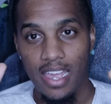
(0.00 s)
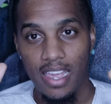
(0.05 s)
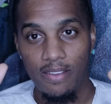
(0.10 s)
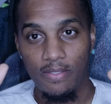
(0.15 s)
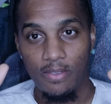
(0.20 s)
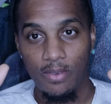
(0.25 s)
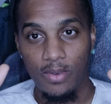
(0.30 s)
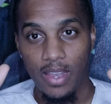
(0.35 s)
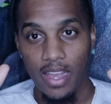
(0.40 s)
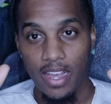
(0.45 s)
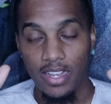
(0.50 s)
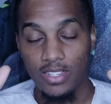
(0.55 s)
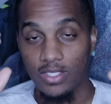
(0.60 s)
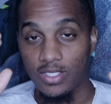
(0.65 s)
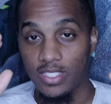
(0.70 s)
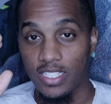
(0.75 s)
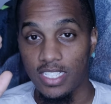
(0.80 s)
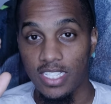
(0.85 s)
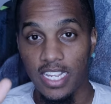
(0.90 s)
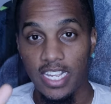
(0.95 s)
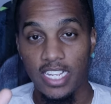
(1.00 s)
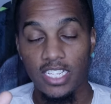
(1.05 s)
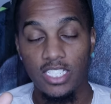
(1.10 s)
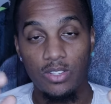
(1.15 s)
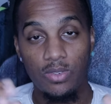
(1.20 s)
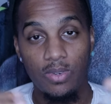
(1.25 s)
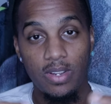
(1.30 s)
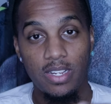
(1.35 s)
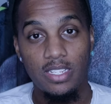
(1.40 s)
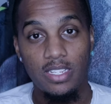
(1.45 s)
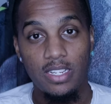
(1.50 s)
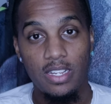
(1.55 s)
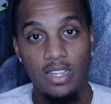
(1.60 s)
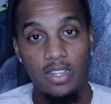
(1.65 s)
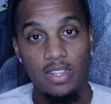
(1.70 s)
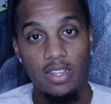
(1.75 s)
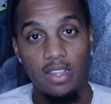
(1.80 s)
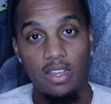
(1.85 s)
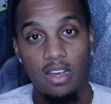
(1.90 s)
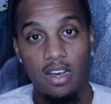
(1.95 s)
if you guys are just
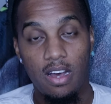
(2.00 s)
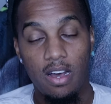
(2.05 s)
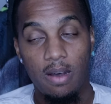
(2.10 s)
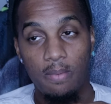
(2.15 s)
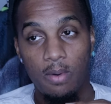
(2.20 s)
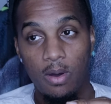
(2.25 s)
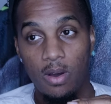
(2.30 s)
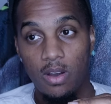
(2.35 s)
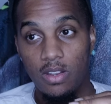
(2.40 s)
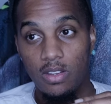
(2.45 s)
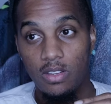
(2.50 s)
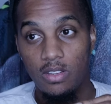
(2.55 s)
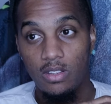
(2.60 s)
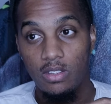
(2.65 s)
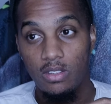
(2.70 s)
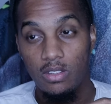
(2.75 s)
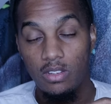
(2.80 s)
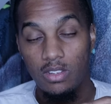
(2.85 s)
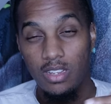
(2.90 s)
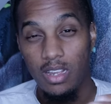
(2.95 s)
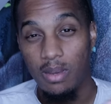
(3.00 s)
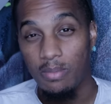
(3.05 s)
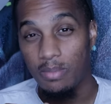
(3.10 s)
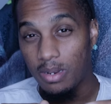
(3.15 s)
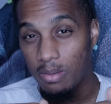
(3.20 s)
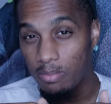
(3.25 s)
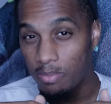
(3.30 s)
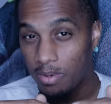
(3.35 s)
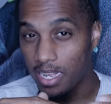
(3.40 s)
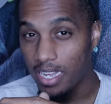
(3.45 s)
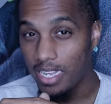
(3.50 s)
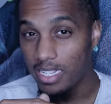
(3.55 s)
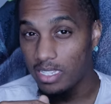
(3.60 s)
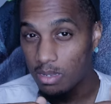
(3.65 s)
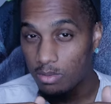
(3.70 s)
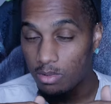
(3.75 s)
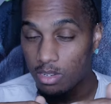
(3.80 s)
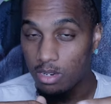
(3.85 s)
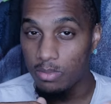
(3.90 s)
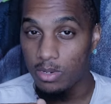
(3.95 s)
interested um, on some of the
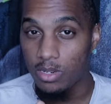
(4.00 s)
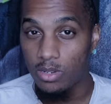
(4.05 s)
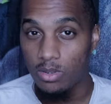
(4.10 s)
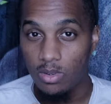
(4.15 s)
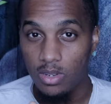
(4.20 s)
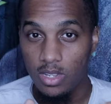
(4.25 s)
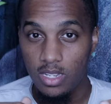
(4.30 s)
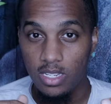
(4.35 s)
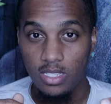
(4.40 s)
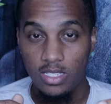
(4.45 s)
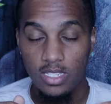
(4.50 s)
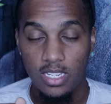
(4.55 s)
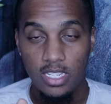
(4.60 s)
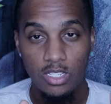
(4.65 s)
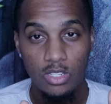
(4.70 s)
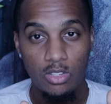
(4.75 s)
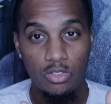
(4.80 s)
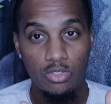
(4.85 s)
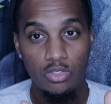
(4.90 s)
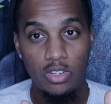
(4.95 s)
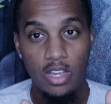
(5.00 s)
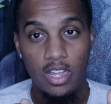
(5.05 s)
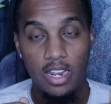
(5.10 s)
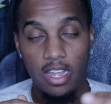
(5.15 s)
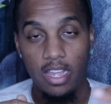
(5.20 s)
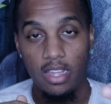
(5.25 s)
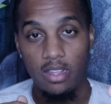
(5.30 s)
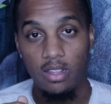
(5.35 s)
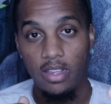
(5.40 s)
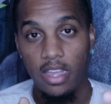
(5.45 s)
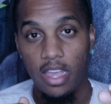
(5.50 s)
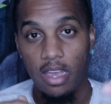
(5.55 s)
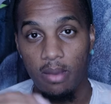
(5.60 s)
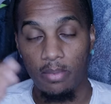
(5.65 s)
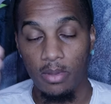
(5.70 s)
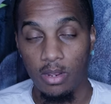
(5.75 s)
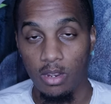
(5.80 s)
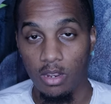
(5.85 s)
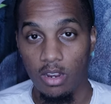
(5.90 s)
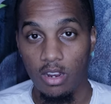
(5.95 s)
plays I'm going to be doing, just so you can try to
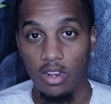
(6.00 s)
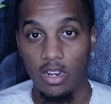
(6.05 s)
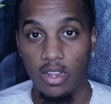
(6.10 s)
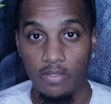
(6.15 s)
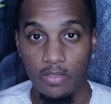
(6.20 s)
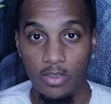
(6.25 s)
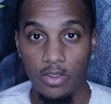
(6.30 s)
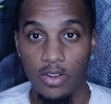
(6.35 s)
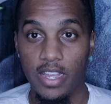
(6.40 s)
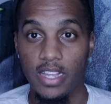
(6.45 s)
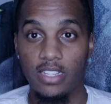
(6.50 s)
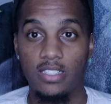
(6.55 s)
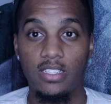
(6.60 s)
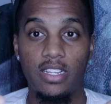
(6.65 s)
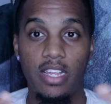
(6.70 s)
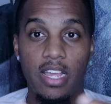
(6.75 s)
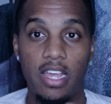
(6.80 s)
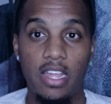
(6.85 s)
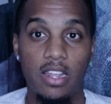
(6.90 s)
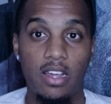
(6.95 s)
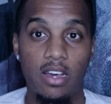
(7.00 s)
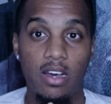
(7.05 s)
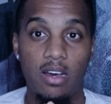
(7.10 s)
help and learn if you're into that.